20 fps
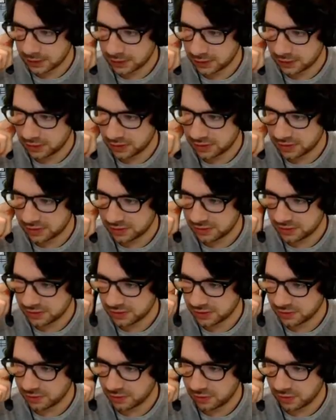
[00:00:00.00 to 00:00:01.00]

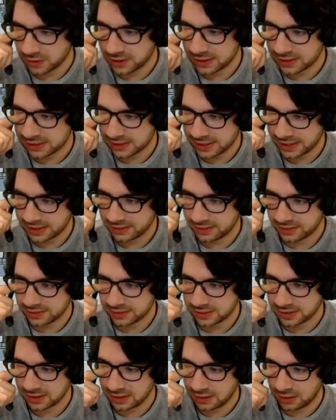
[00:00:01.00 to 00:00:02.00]
crystals, walking
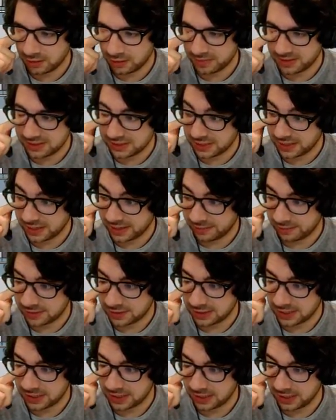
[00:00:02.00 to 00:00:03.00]
cycles, globby
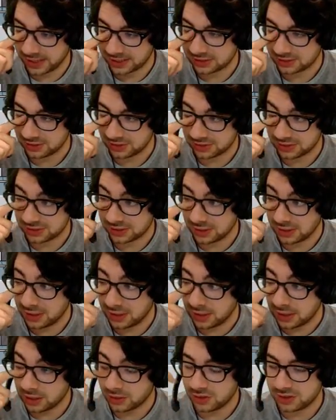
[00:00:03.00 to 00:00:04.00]
slimes, and light sources.
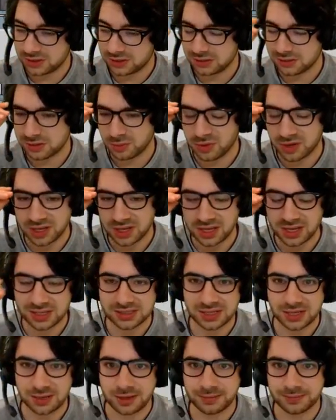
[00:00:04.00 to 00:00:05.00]
Crystals are pretty
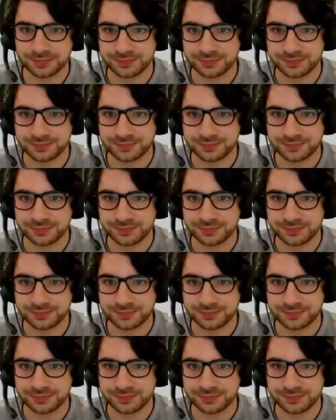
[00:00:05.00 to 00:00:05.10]
easy.